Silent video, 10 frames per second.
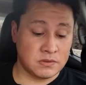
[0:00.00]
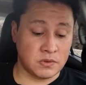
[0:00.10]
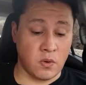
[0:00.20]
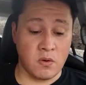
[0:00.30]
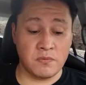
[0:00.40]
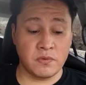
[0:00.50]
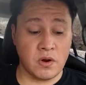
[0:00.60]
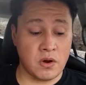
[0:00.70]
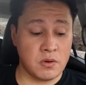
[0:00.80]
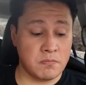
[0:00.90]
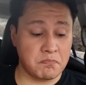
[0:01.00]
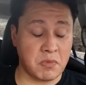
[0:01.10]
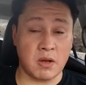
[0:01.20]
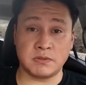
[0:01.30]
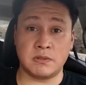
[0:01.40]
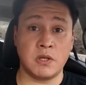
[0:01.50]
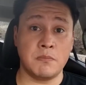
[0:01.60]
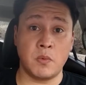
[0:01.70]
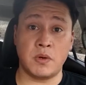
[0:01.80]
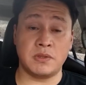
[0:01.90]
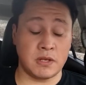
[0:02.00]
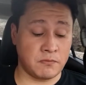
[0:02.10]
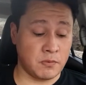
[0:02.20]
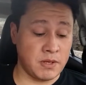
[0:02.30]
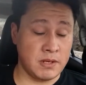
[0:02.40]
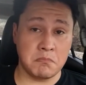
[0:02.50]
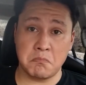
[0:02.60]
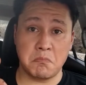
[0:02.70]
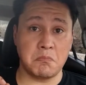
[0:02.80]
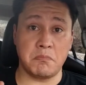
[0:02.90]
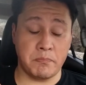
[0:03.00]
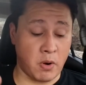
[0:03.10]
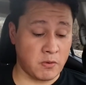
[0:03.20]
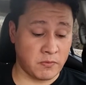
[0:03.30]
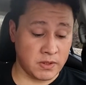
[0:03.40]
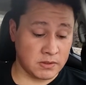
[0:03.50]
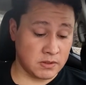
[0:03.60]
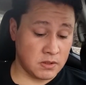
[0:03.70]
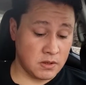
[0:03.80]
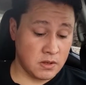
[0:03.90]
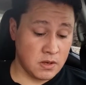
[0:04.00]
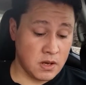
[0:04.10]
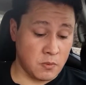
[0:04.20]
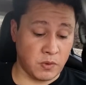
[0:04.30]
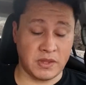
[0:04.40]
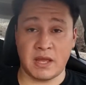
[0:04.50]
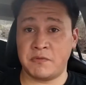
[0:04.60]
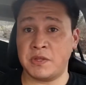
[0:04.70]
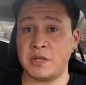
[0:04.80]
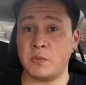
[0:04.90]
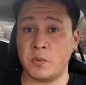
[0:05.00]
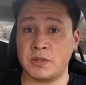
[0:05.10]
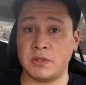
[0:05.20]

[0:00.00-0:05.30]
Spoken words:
So overall, that was the number one thing for me. Perfect. And with everything with